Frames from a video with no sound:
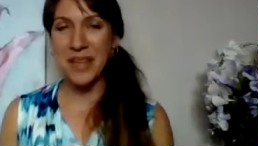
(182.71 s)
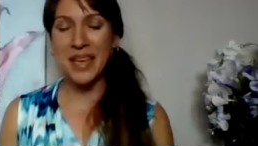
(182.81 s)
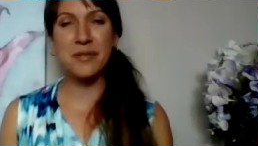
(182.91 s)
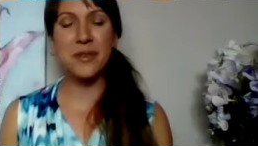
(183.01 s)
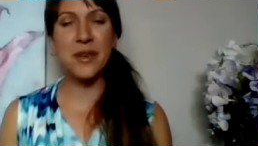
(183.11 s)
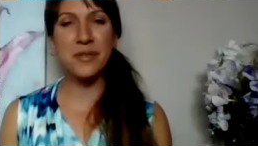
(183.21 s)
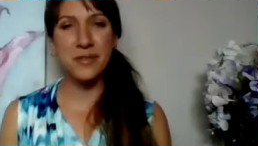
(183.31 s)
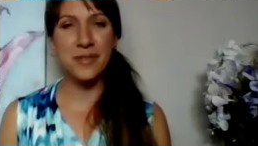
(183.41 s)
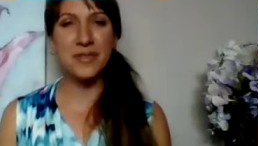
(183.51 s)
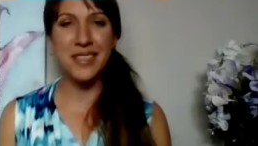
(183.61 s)
And for over
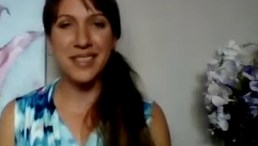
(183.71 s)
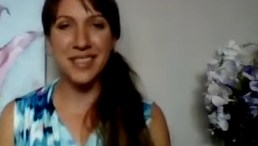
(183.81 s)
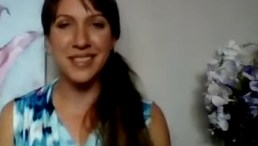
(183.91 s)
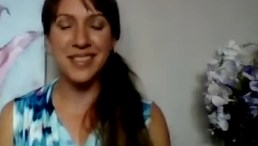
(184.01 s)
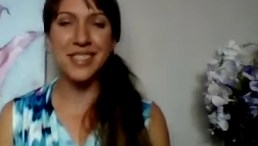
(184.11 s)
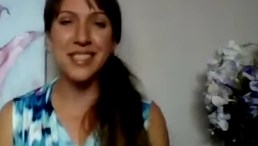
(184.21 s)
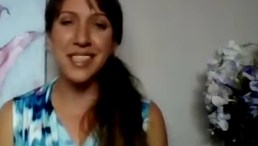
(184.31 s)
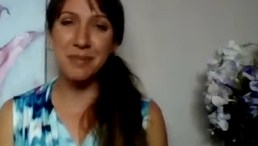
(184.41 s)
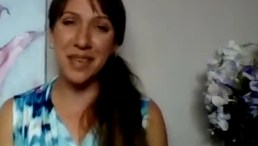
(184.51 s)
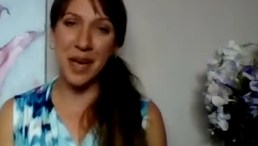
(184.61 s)
15 years, she's
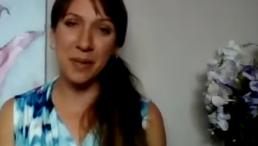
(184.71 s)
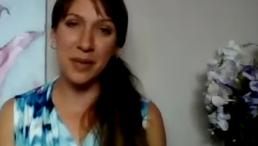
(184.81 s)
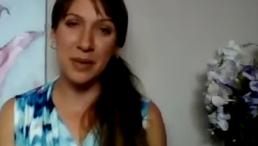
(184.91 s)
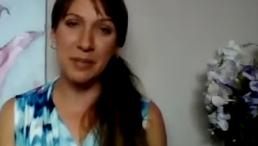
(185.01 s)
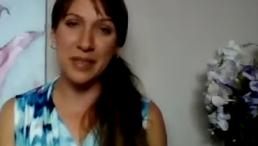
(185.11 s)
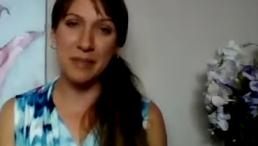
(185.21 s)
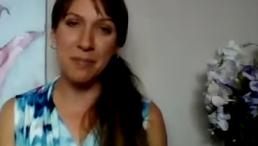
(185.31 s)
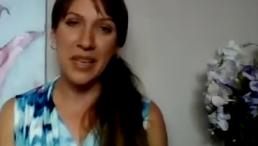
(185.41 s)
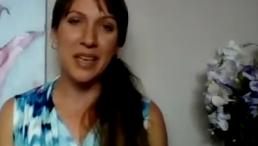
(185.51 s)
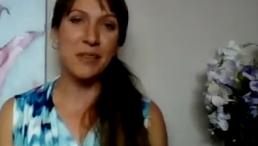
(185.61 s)
been helping women
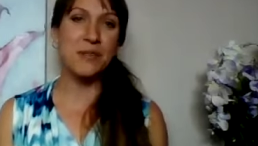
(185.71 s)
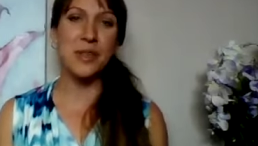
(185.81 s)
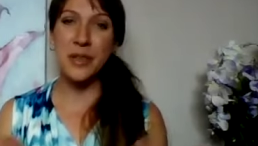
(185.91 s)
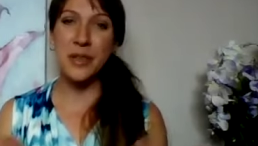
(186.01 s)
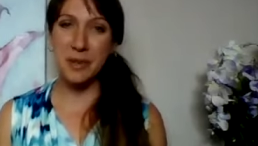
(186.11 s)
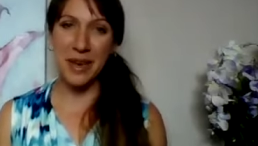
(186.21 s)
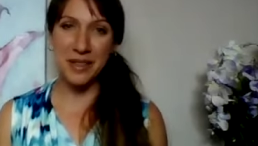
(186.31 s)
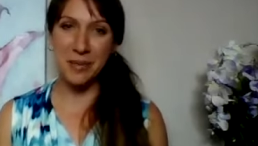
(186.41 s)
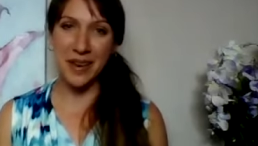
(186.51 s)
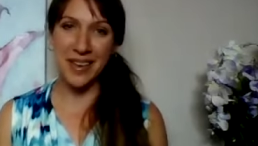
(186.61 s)
feel good about
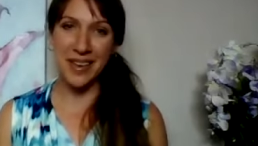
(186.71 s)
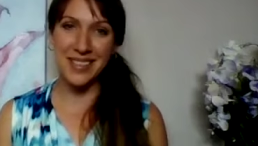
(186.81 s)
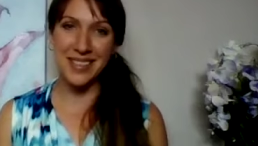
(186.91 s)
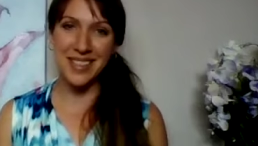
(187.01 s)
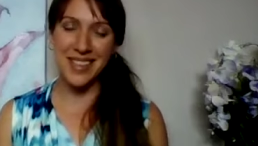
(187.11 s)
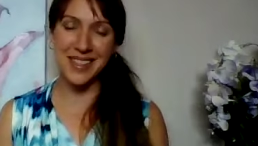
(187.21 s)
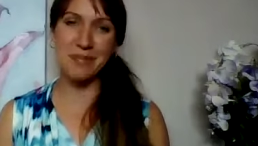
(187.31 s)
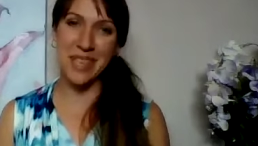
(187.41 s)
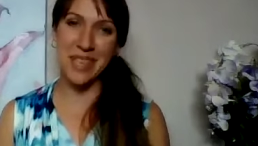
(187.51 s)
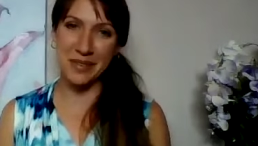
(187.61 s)
their bodies and
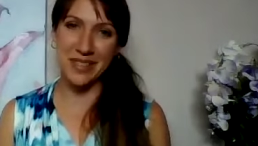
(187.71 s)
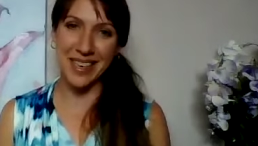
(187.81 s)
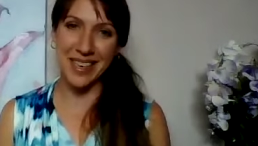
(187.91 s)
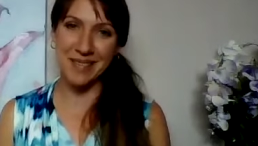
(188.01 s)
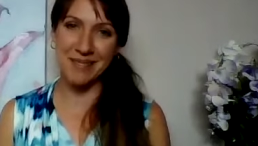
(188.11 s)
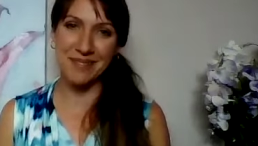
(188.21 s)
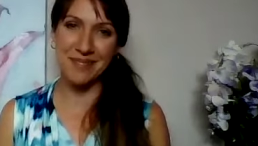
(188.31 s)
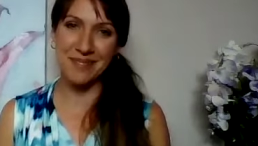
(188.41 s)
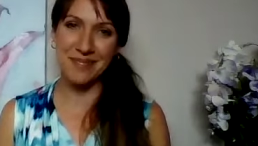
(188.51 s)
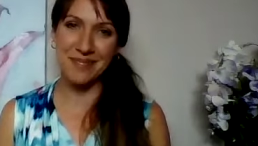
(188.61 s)
themselves again.
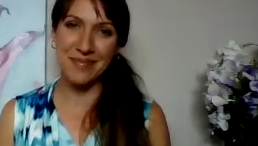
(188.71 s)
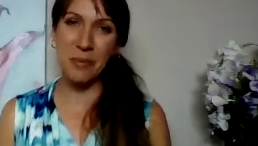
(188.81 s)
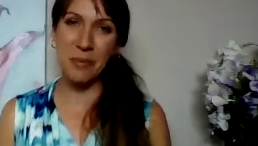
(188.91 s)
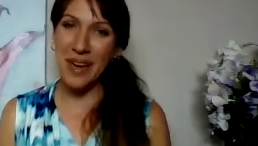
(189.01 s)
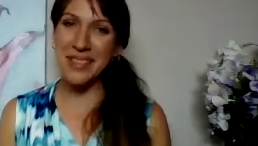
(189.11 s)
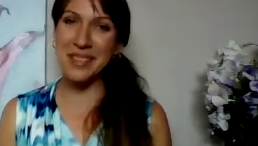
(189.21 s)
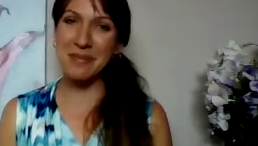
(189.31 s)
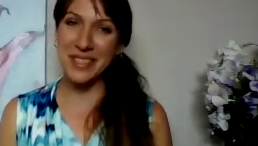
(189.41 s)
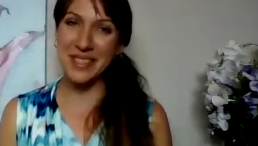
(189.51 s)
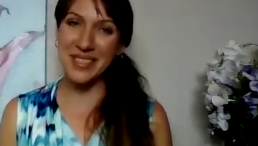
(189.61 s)
Welcome,
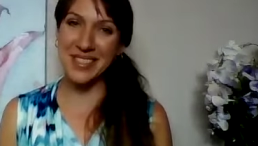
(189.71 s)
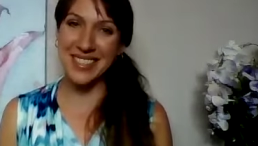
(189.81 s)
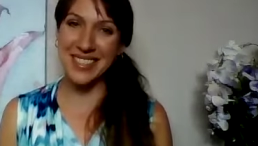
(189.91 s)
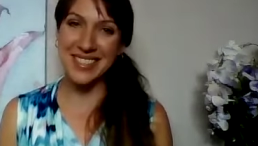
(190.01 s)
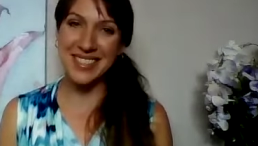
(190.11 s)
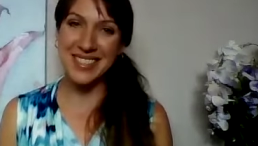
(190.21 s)
Susan.